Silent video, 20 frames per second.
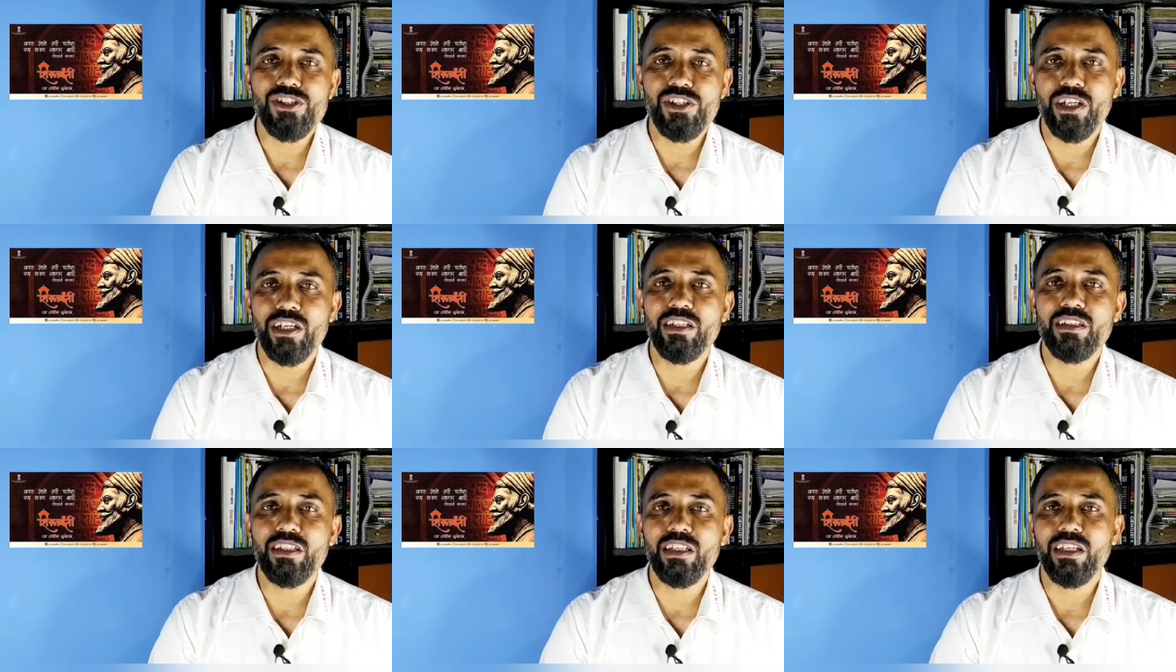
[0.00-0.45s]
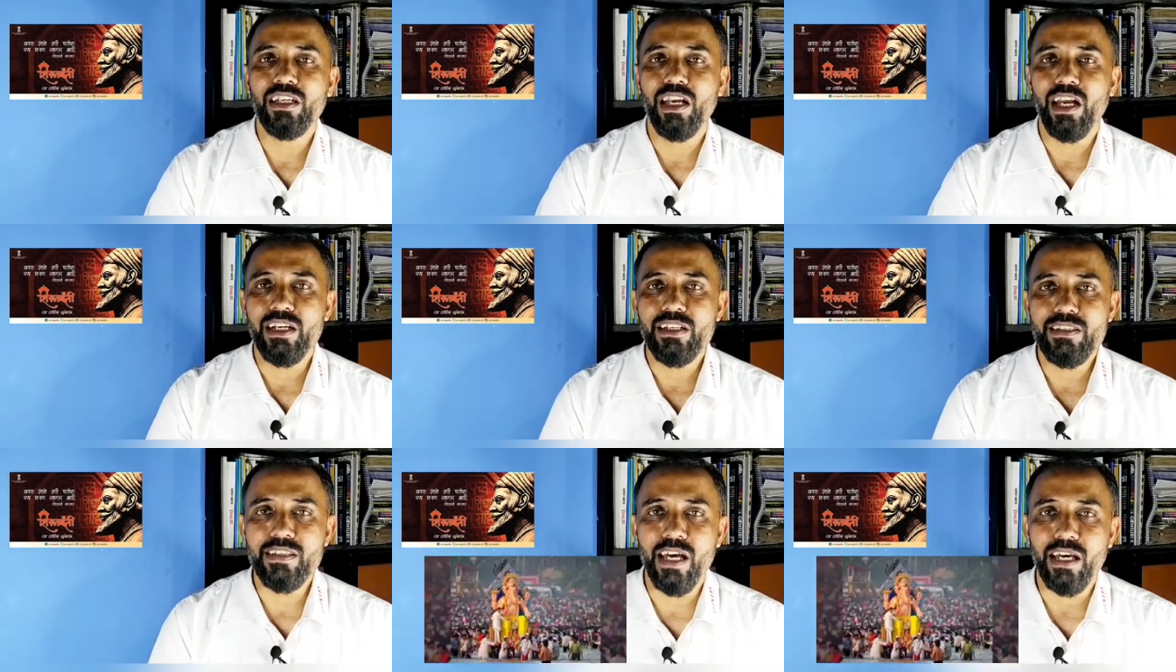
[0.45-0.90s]

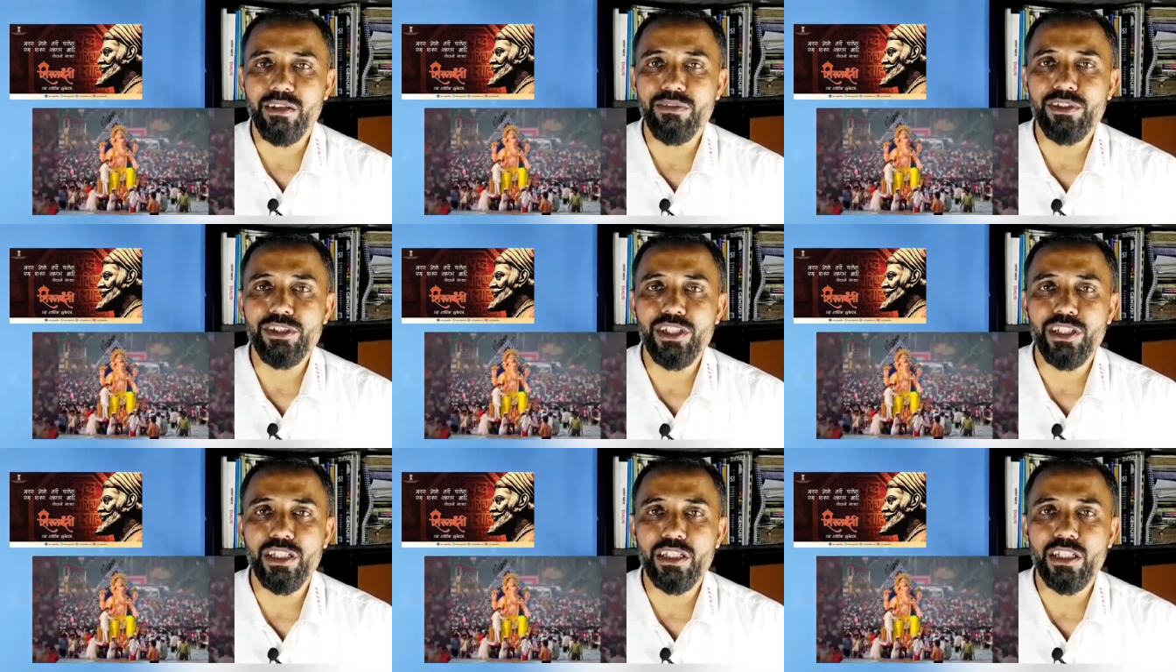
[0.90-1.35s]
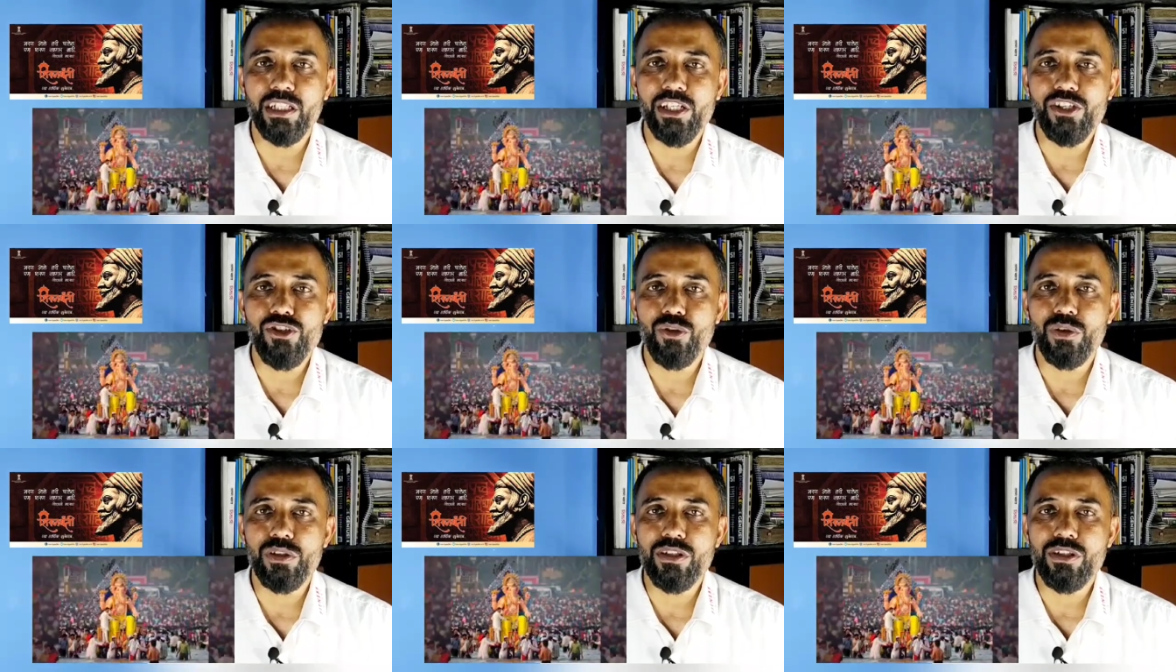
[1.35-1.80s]
Jayanti and Sarvajanik
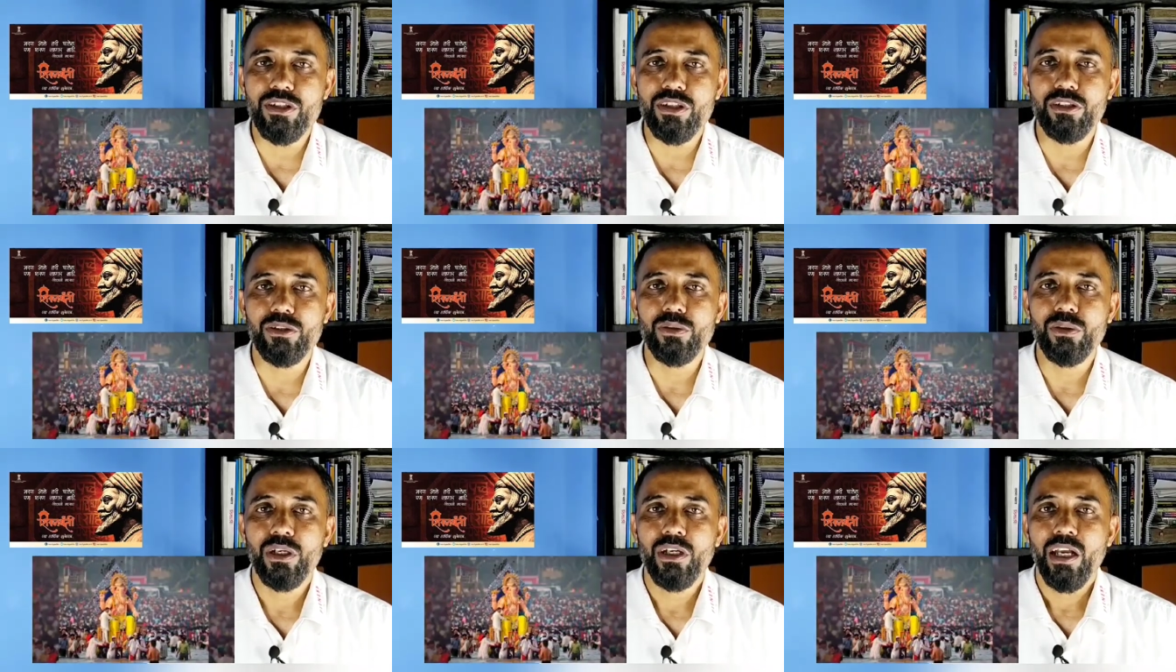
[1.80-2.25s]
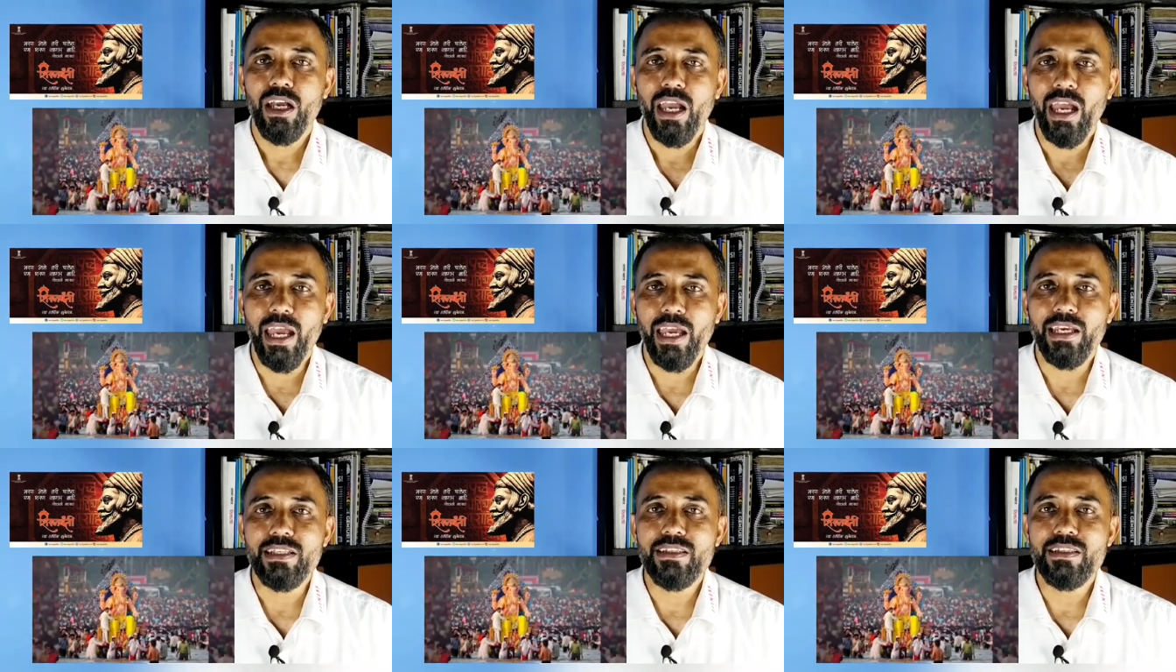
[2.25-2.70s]

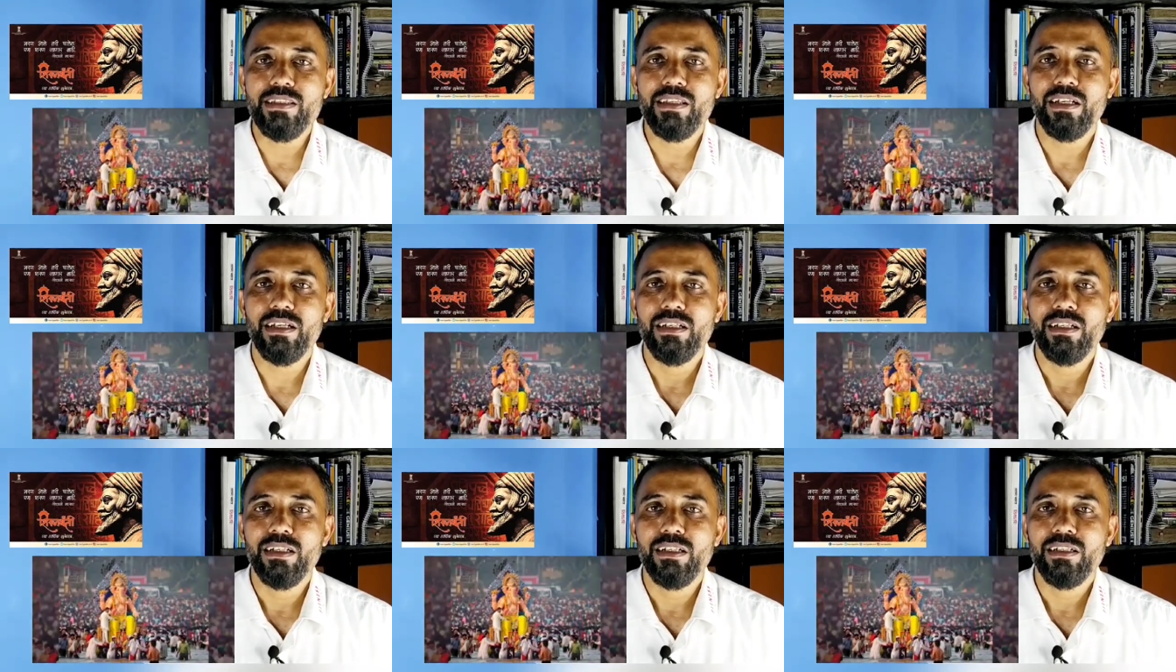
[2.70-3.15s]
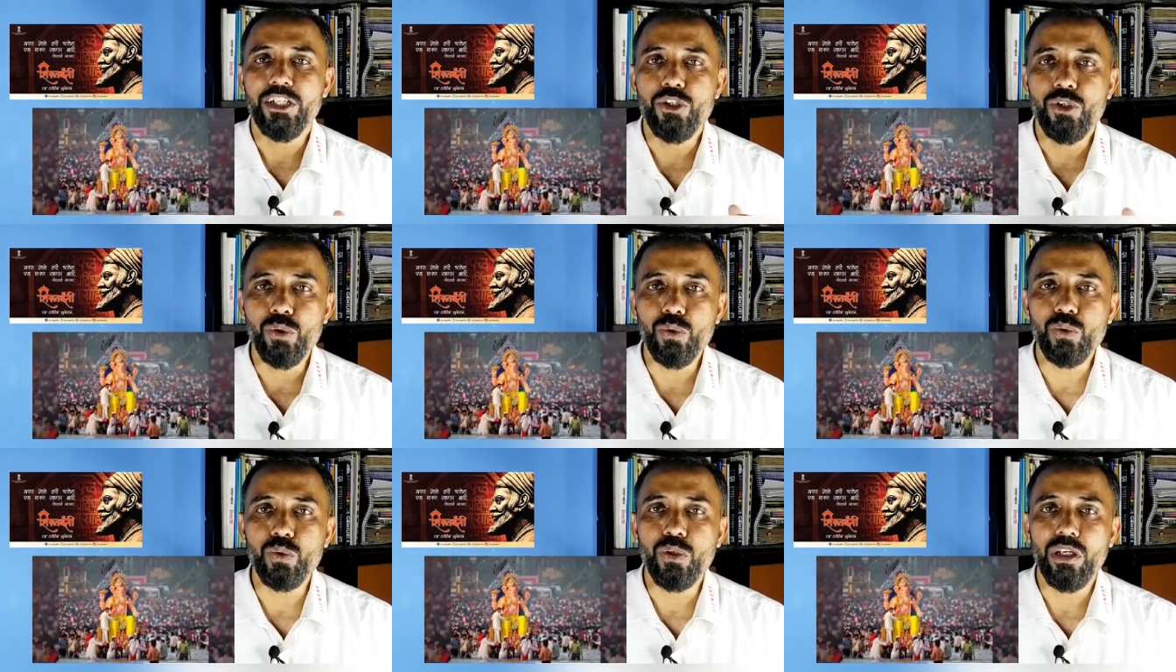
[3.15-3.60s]
Ganeshotsav as the
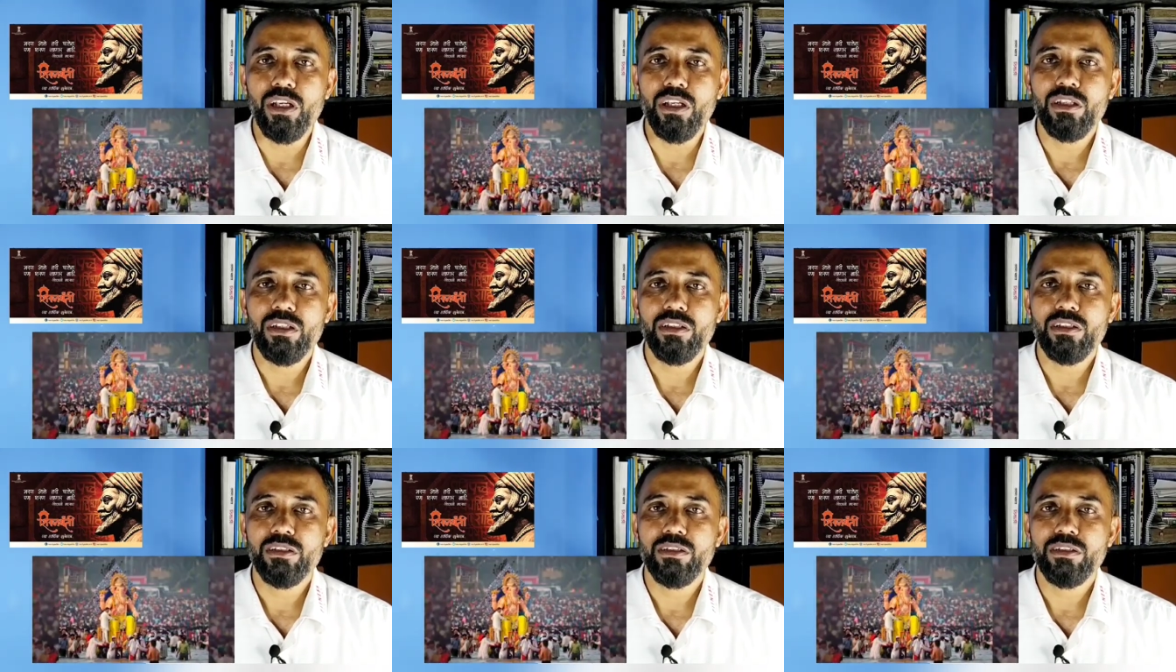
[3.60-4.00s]
tool